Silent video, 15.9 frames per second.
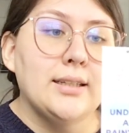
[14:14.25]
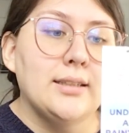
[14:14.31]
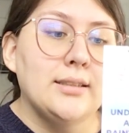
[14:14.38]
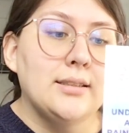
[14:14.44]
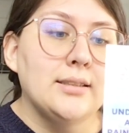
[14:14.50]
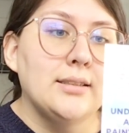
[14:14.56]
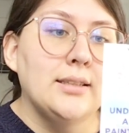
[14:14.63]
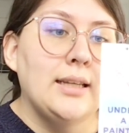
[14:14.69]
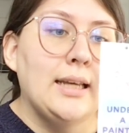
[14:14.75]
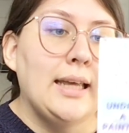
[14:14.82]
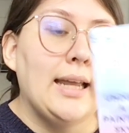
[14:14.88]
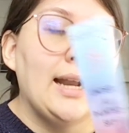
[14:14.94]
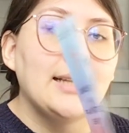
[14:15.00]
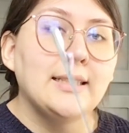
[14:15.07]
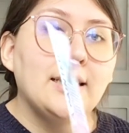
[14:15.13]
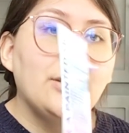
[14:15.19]
It
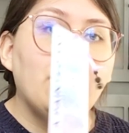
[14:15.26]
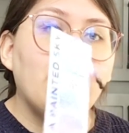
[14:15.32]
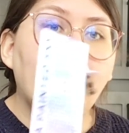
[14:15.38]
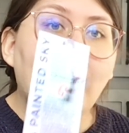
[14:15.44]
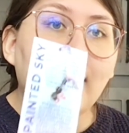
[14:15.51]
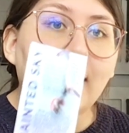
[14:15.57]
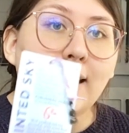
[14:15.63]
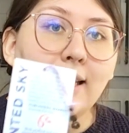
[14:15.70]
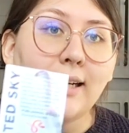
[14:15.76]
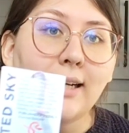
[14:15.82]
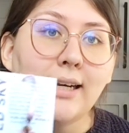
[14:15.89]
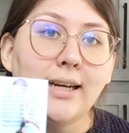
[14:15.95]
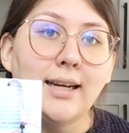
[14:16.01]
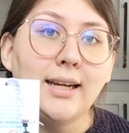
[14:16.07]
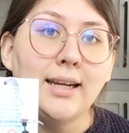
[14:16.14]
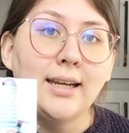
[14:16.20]
has a little
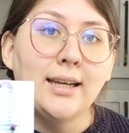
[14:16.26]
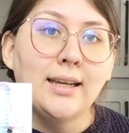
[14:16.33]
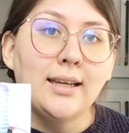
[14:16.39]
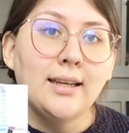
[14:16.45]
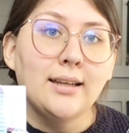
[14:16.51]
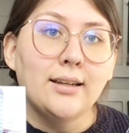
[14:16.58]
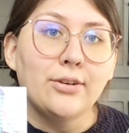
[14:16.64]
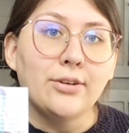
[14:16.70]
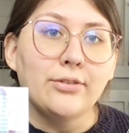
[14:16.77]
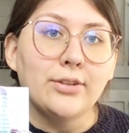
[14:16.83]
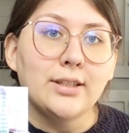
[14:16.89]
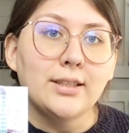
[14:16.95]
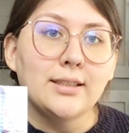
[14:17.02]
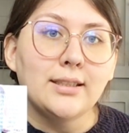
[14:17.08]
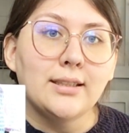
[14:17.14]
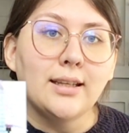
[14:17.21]
violin. I don't know if you
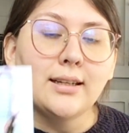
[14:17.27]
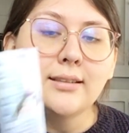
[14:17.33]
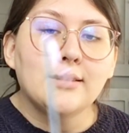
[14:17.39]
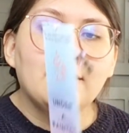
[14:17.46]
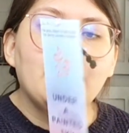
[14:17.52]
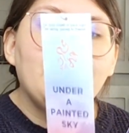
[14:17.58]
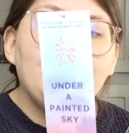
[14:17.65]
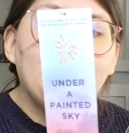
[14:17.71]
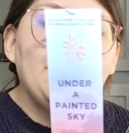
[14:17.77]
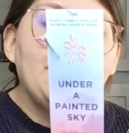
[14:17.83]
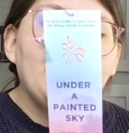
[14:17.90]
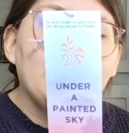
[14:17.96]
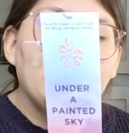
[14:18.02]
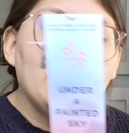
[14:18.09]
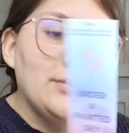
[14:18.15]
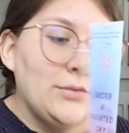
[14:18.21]
can see that.
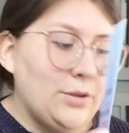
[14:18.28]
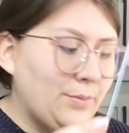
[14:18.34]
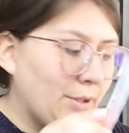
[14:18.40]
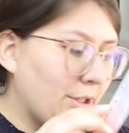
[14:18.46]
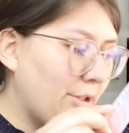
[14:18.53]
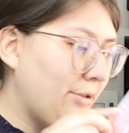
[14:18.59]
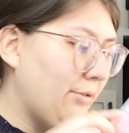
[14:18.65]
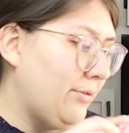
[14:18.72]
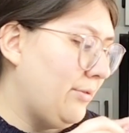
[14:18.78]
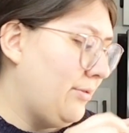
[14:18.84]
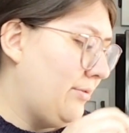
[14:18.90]
Super cute.